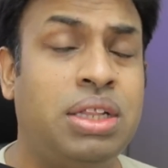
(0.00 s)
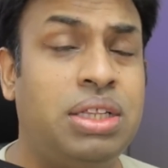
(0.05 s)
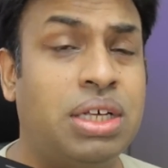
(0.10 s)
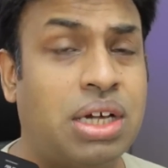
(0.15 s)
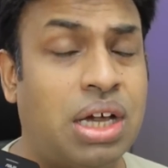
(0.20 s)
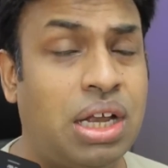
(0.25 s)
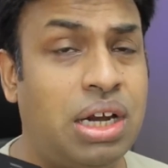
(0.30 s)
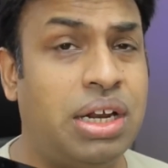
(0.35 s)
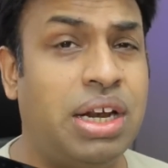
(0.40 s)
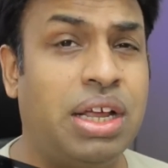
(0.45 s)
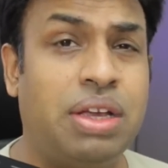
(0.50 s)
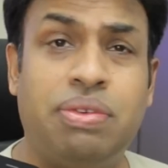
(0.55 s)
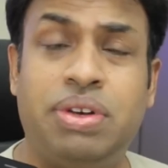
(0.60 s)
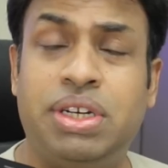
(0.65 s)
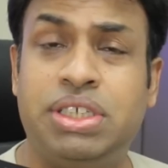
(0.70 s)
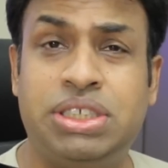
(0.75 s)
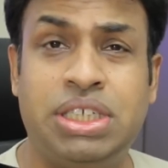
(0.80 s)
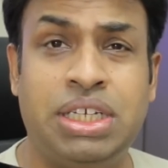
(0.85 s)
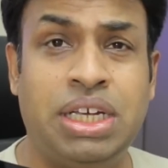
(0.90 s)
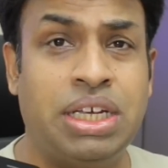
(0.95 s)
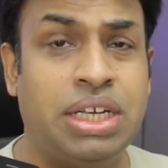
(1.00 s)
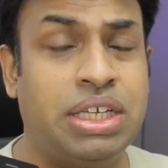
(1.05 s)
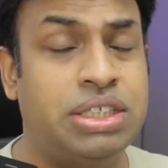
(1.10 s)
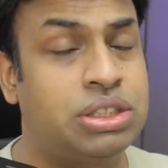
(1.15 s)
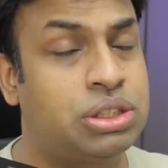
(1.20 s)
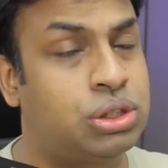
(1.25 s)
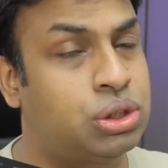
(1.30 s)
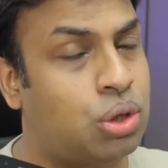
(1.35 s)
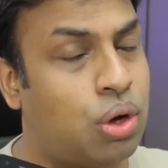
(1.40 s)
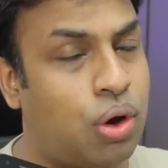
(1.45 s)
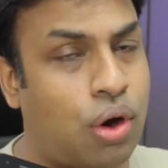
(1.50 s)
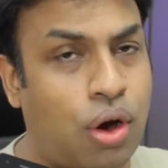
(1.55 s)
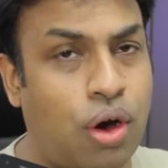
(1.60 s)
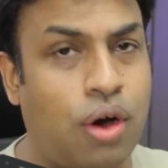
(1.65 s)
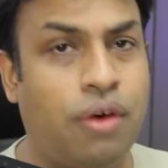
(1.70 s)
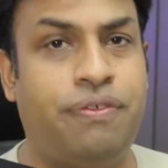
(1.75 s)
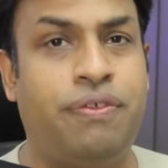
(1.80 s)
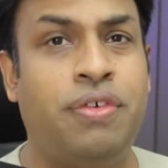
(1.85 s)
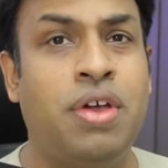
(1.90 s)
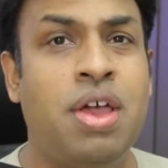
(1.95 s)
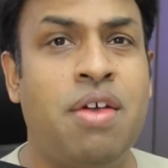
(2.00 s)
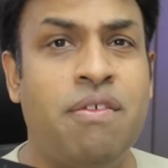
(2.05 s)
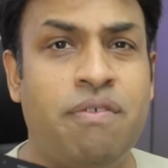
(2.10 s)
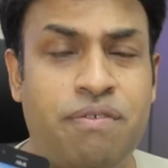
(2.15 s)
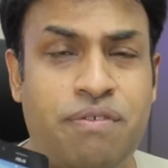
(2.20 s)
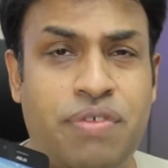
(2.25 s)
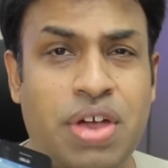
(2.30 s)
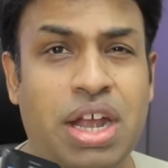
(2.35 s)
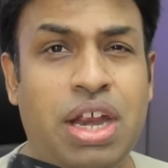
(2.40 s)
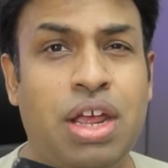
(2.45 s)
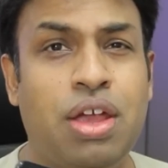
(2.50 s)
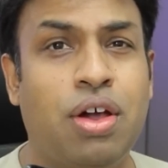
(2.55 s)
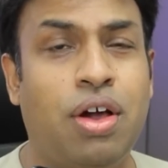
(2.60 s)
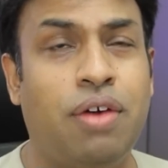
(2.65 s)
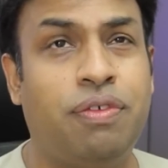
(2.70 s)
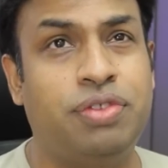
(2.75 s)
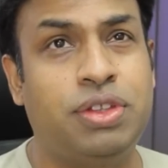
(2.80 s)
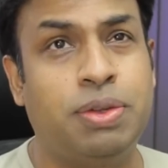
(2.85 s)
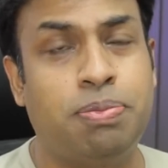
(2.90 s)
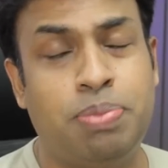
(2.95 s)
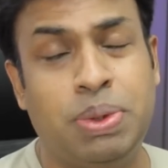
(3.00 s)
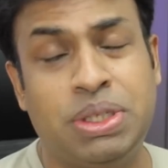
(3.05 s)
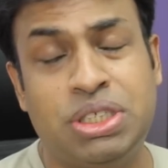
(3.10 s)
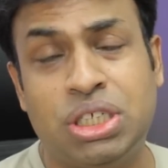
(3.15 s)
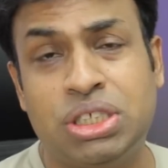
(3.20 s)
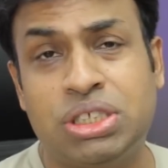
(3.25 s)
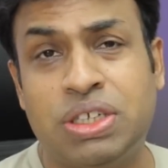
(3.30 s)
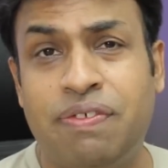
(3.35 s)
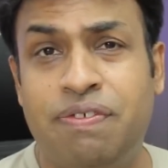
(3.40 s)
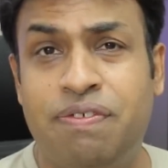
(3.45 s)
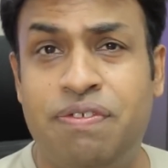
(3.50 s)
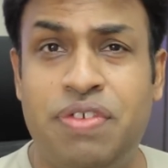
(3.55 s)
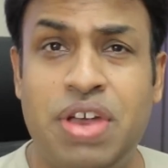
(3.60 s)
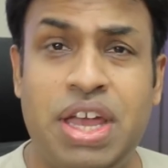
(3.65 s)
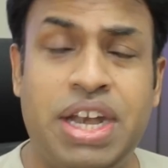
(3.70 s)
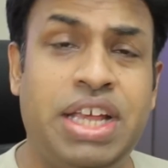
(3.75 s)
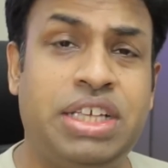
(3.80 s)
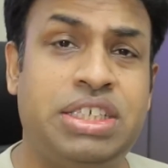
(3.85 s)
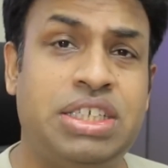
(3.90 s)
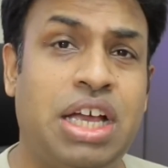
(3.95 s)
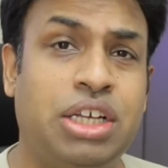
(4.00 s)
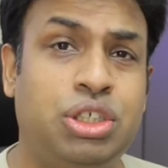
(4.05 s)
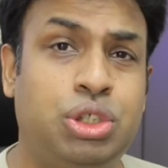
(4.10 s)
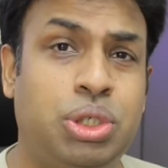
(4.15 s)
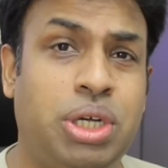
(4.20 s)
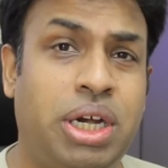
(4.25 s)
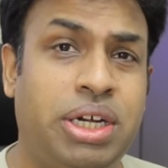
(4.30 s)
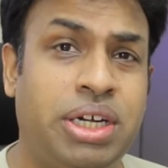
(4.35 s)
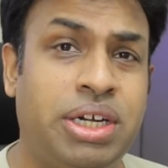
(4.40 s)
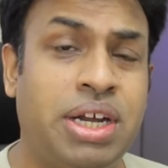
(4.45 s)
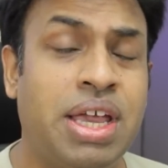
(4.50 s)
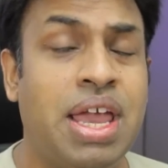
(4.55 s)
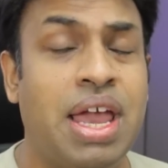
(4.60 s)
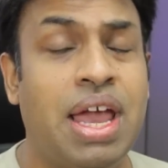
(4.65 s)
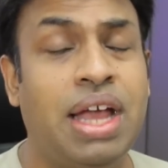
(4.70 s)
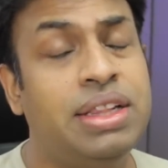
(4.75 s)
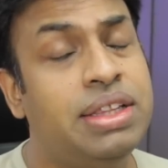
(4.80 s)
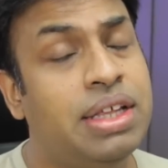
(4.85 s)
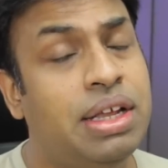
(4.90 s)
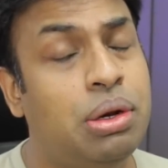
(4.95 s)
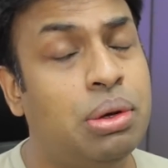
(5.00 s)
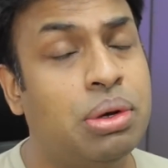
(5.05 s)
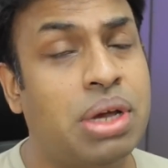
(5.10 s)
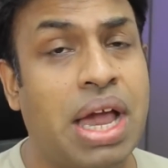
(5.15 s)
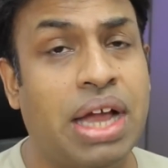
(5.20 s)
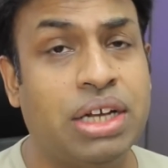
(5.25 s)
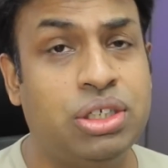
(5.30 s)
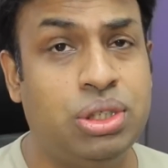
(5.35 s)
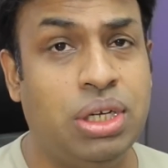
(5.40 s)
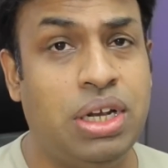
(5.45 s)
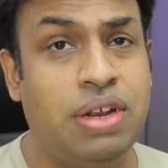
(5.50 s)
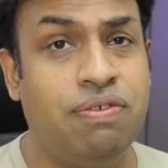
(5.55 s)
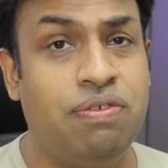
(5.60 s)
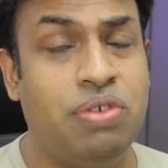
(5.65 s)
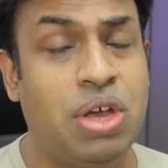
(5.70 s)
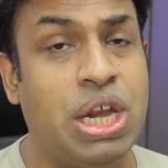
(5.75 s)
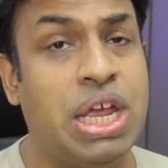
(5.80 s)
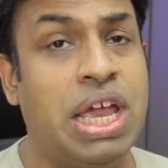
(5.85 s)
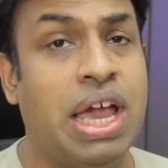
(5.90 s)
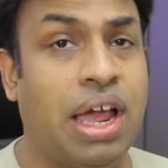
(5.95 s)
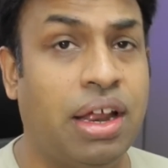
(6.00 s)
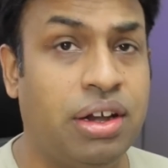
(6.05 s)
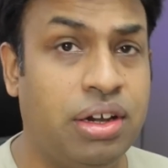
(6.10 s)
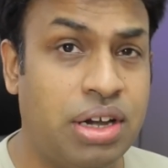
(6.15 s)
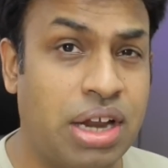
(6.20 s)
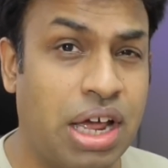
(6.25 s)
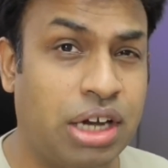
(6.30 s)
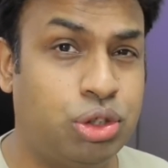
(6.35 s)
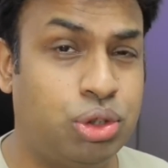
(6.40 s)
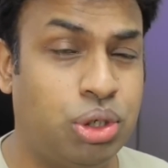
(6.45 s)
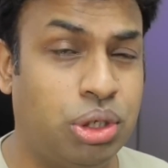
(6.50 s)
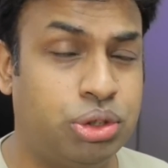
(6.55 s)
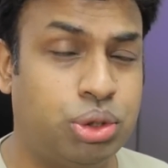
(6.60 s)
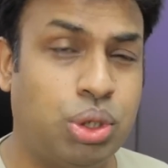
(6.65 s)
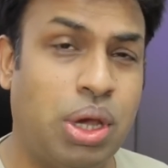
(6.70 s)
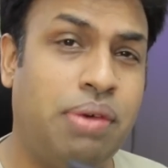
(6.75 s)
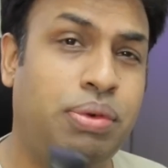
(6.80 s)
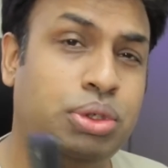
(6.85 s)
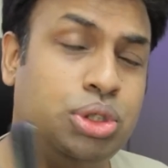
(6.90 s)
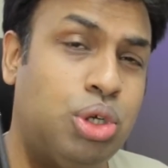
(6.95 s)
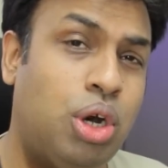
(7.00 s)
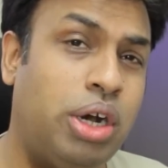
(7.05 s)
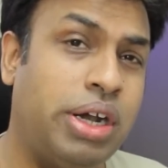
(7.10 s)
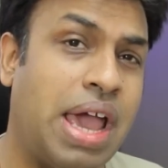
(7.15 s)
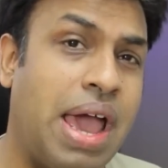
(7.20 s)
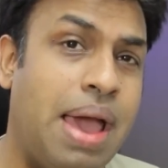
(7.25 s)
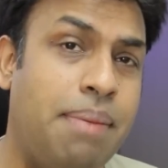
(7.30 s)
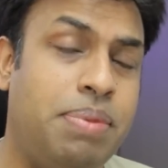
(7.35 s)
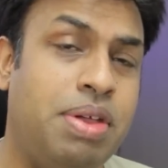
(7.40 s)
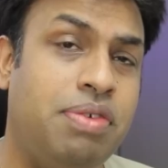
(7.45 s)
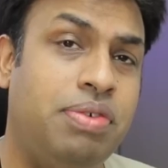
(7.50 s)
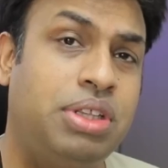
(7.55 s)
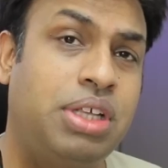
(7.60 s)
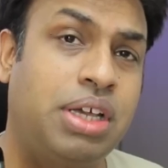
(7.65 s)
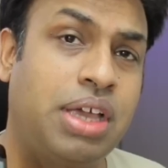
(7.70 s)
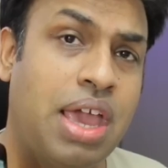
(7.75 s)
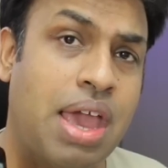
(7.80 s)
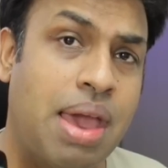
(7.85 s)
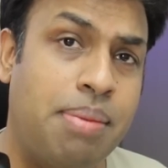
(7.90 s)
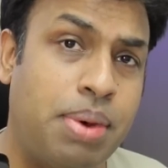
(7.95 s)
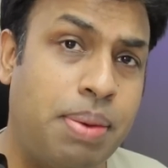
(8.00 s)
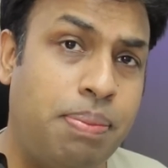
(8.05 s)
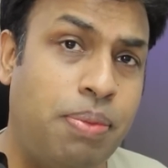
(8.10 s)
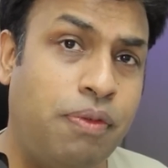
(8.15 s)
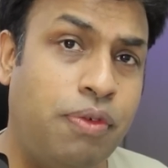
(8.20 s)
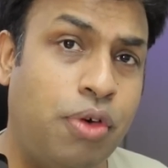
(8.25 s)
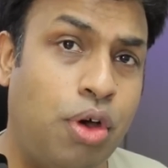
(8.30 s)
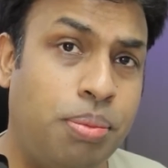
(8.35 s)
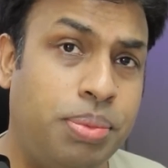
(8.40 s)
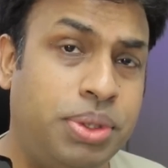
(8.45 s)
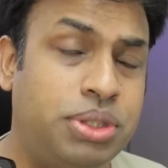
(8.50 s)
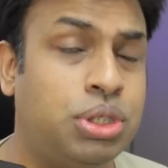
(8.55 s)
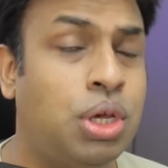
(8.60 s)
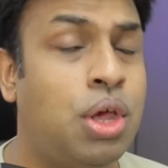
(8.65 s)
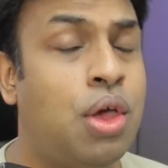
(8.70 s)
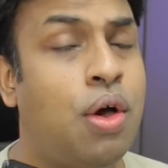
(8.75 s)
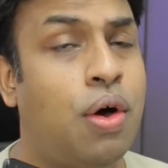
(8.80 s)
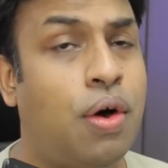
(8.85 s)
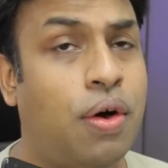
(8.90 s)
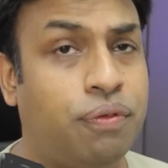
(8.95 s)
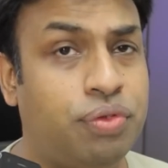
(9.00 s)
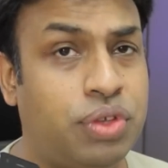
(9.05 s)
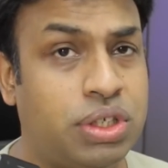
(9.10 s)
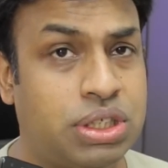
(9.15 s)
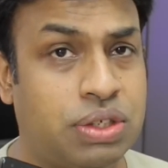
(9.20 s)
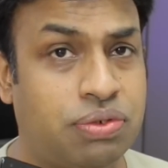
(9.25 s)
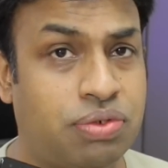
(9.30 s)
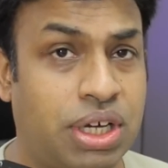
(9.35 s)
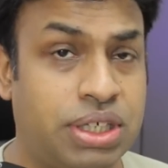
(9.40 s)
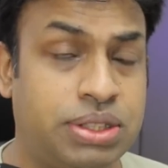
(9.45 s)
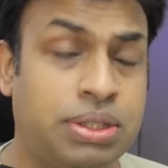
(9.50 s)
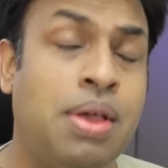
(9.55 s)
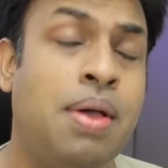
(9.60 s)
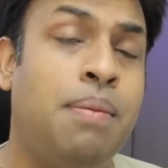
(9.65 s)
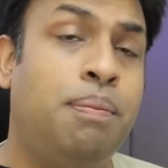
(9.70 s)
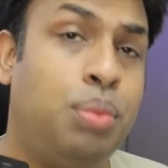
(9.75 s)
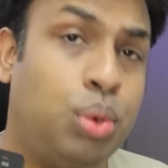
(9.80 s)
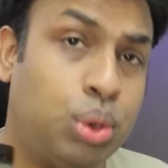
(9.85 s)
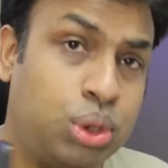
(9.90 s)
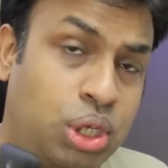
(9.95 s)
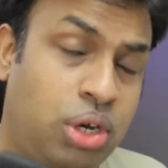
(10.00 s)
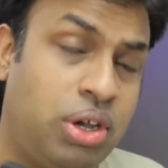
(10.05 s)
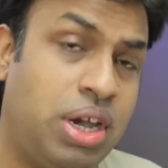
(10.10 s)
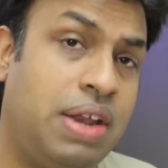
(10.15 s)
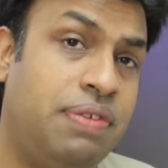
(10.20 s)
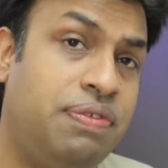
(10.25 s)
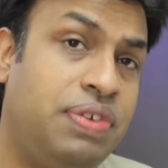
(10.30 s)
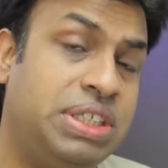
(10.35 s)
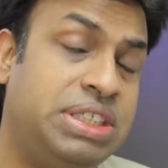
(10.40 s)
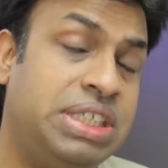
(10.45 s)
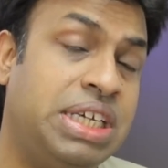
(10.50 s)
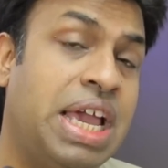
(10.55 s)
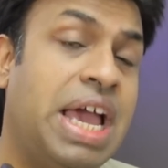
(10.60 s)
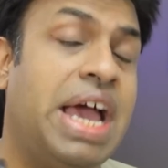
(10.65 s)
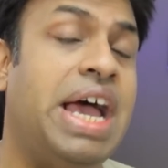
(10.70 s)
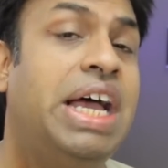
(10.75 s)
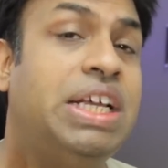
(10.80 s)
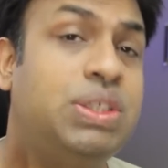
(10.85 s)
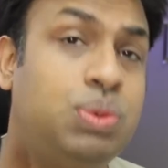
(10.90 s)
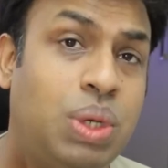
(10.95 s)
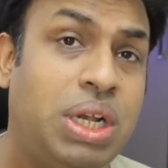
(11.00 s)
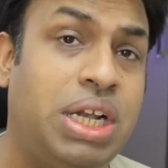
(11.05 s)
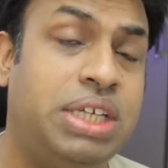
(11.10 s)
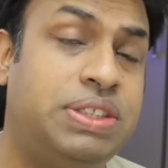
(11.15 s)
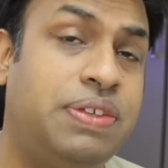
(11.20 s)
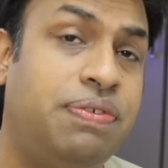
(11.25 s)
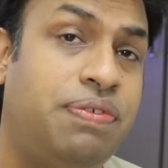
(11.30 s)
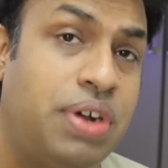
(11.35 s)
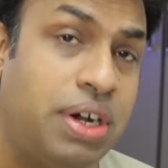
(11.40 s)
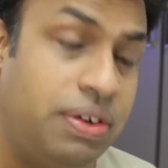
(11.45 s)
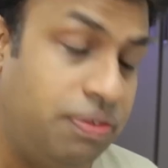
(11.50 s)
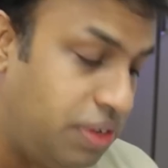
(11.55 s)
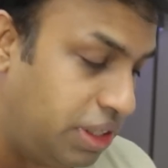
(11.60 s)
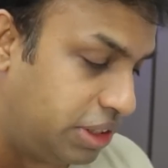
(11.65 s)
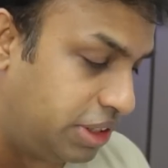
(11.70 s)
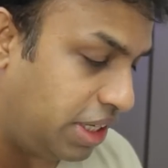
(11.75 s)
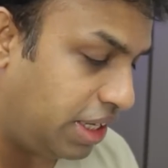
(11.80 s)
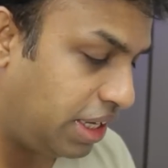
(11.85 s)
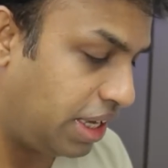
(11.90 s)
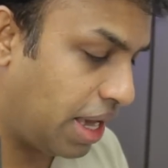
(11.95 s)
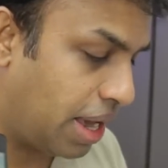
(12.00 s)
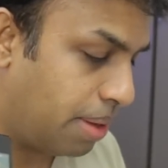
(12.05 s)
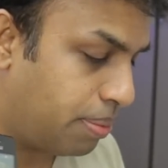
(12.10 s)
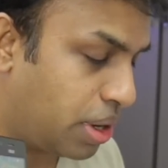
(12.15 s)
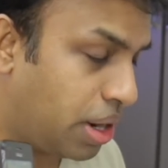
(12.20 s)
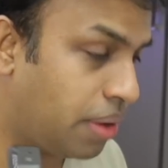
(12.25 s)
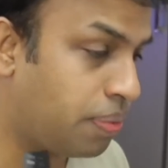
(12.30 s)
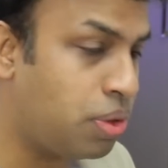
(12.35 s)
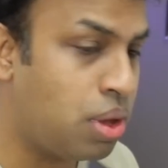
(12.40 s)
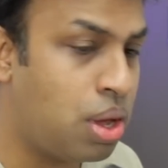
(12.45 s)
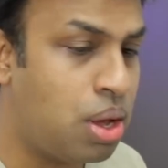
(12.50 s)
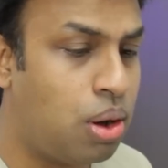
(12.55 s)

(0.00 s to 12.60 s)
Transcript: The color accuracy is off, very off. The pictures are very saturated and they look actually very unnatural. So I was not happy with the camera performance of this device, both the rear facing as well as the front facing camera.